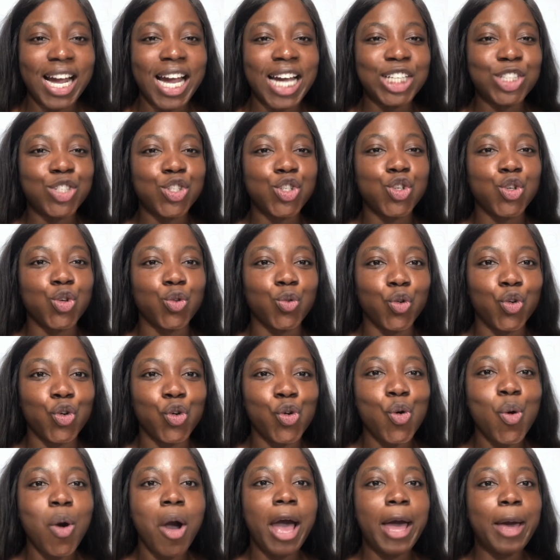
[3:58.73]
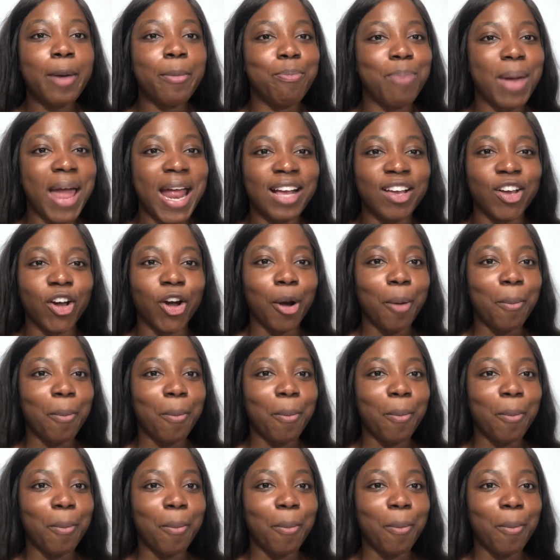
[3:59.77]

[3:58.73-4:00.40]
a true banger,